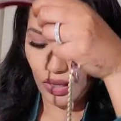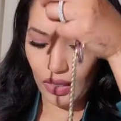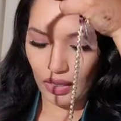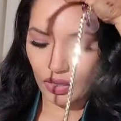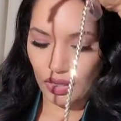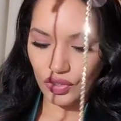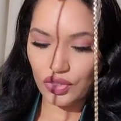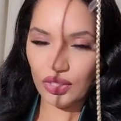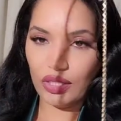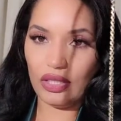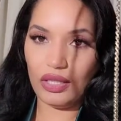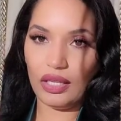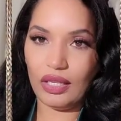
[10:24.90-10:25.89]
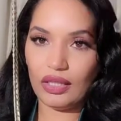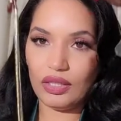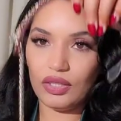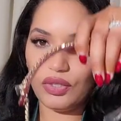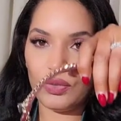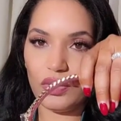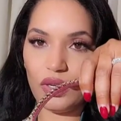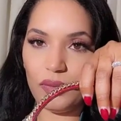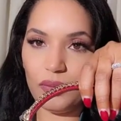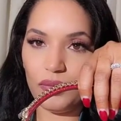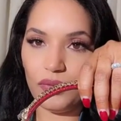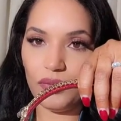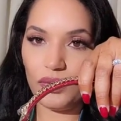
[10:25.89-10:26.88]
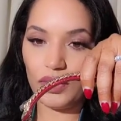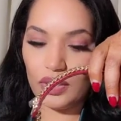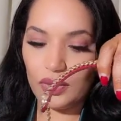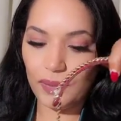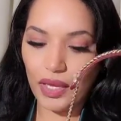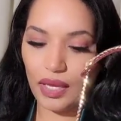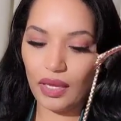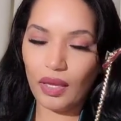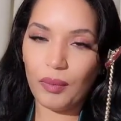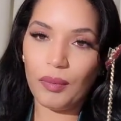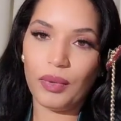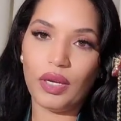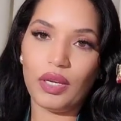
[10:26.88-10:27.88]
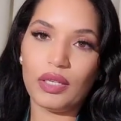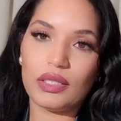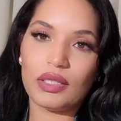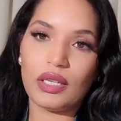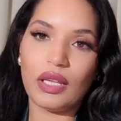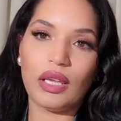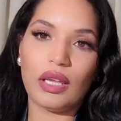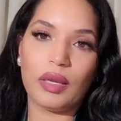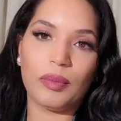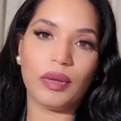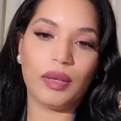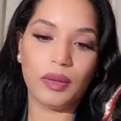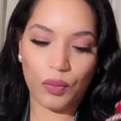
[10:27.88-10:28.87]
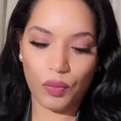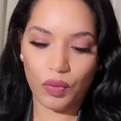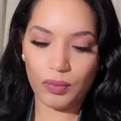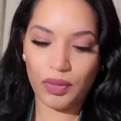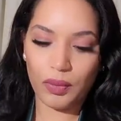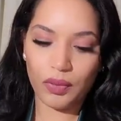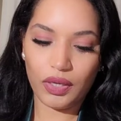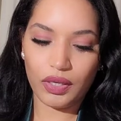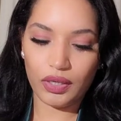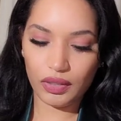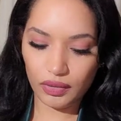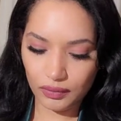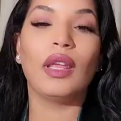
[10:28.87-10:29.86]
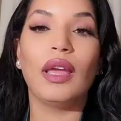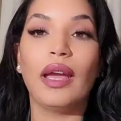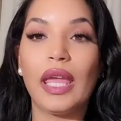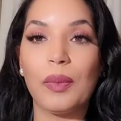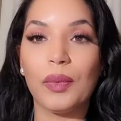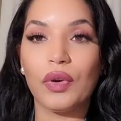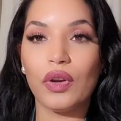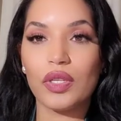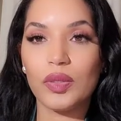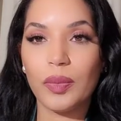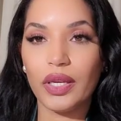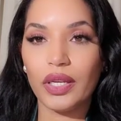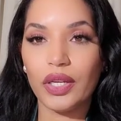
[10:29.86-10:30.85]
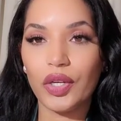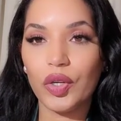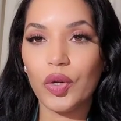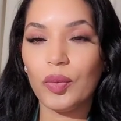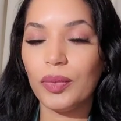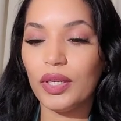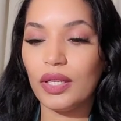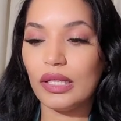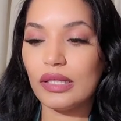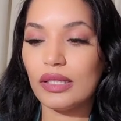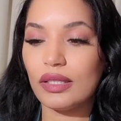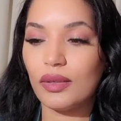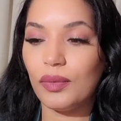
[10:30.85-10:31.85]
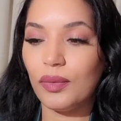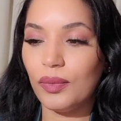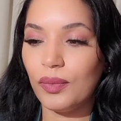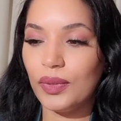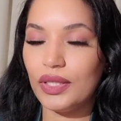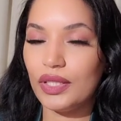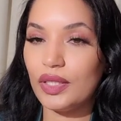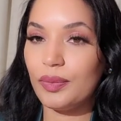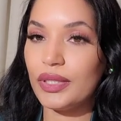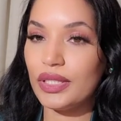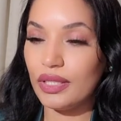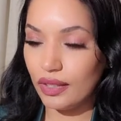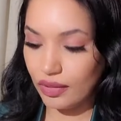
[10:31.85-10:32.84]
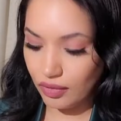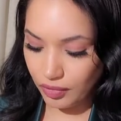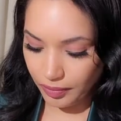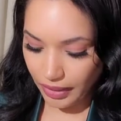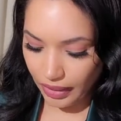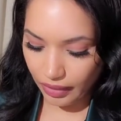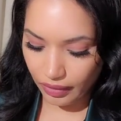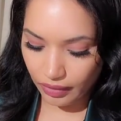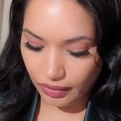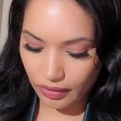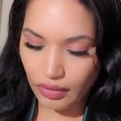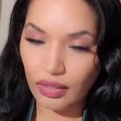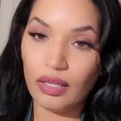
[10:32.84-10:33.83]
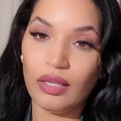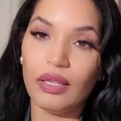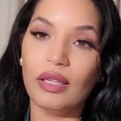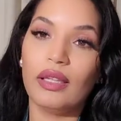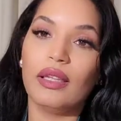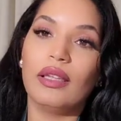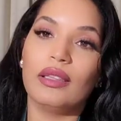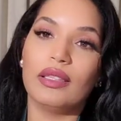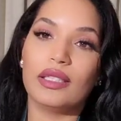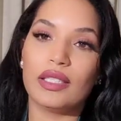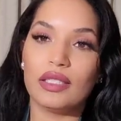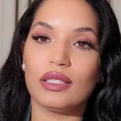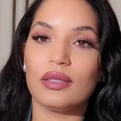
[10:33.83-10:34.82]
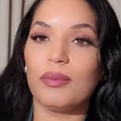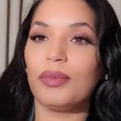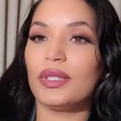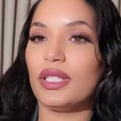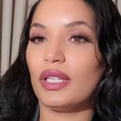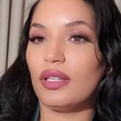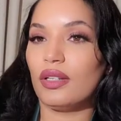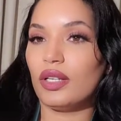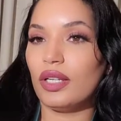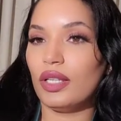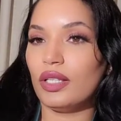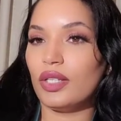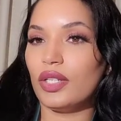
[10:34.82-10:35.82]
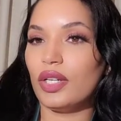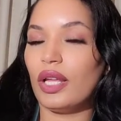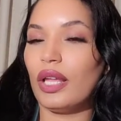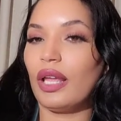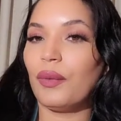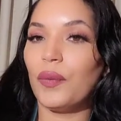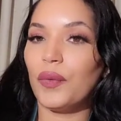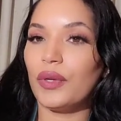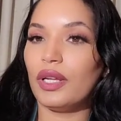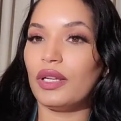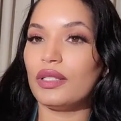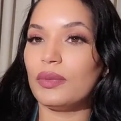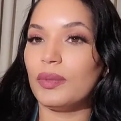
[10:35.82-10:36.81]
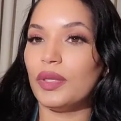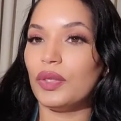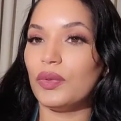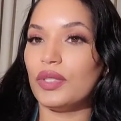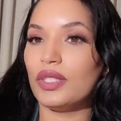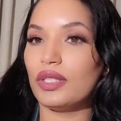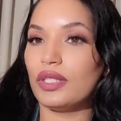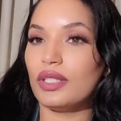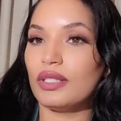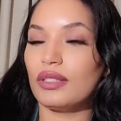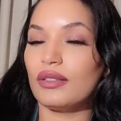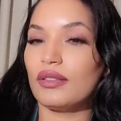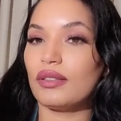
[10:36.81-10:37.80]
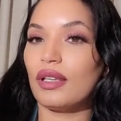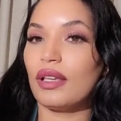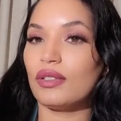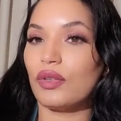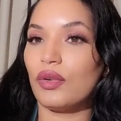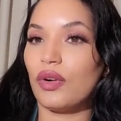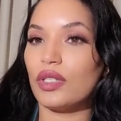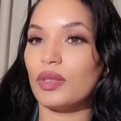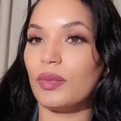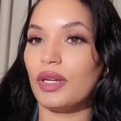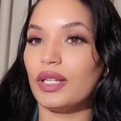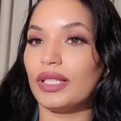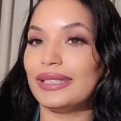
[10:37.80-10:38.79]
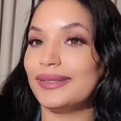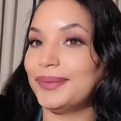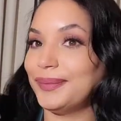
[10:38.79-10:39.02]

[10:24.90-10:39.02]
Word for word: I actually like the strap for this bag, but I probably won't be wearing it. I am a crossbody girl, but with this particular bag and this particular color, I will not be using this as a crossbody.